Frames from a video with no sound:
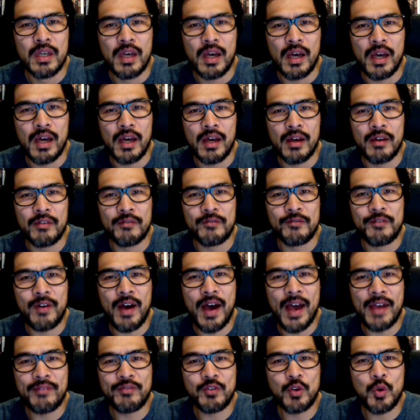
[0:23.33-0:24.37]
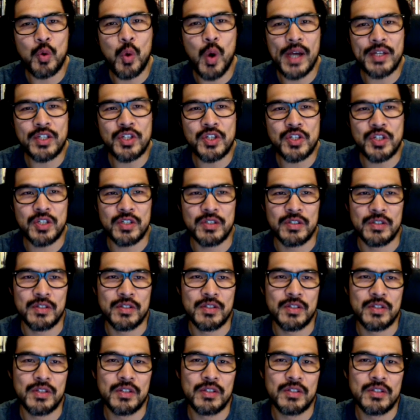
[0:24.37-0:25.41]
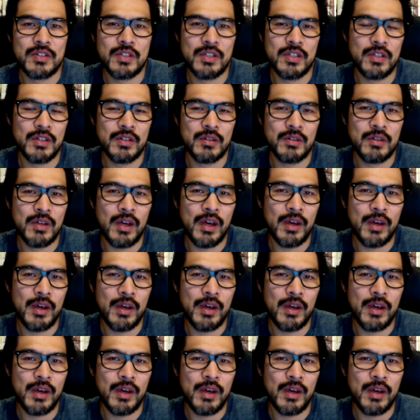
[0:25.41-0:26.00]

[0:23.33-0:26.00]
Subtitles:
5 questions to